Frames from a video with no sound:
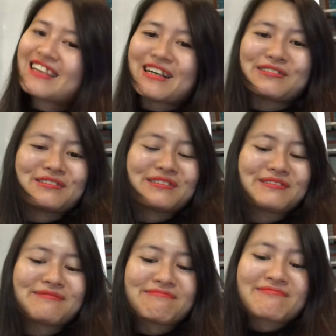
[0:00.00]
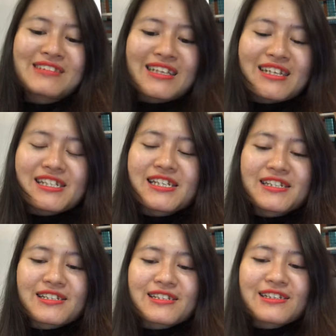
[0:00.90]
oh is
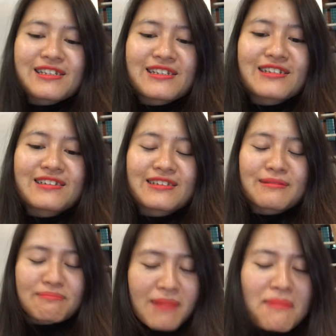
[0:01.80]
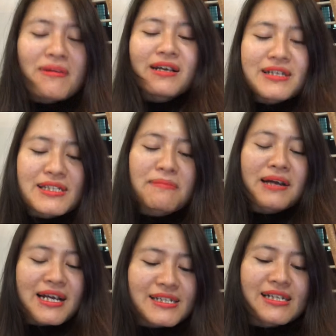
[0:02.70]
this maybe in some
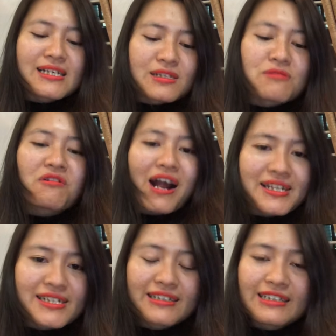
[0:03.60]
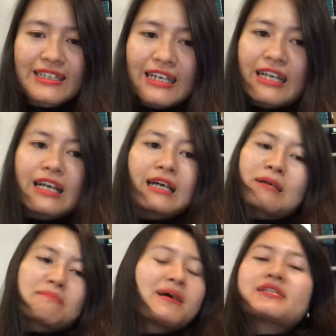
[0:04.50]
case it's right
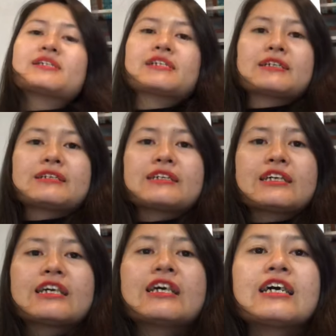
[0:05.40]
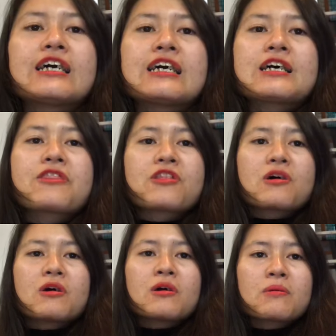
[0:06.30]
but
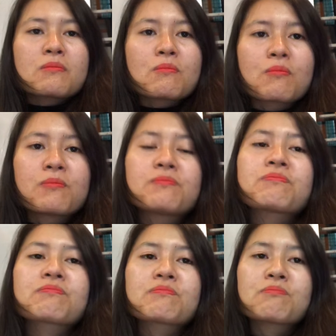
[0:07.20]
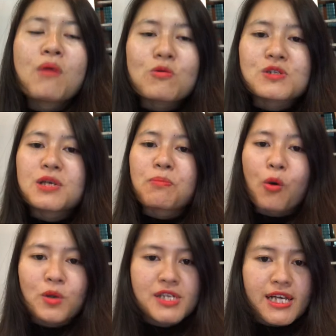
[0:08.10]
the most
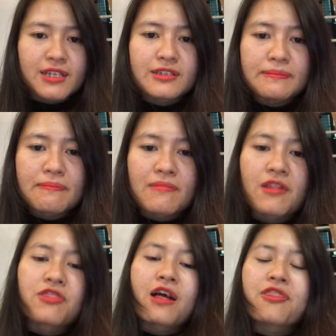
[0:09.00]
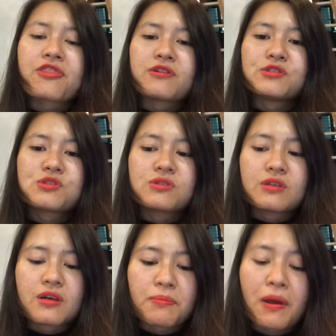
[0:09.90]
important that the
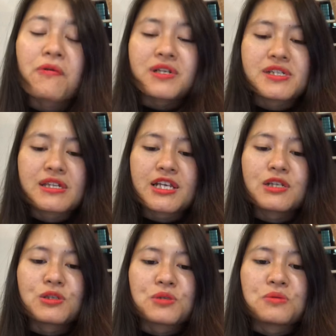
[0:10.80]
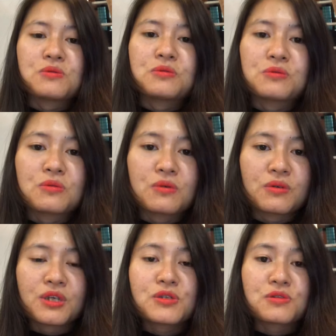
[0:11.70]
parents need to
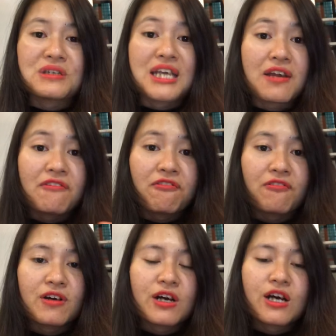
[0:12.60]
need to give